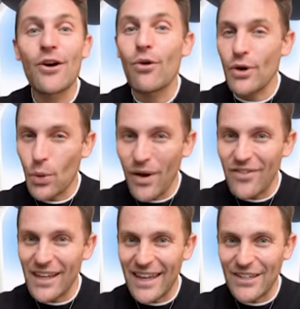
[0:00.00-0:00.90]
or
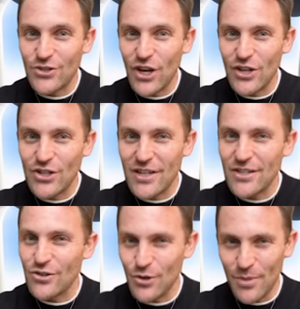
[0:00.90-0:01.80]
equivalent
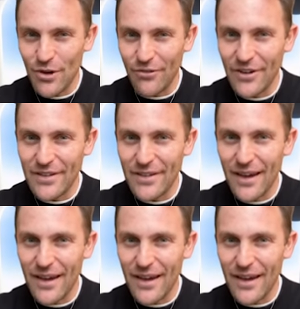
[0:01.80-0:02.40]
exchanges should be offered.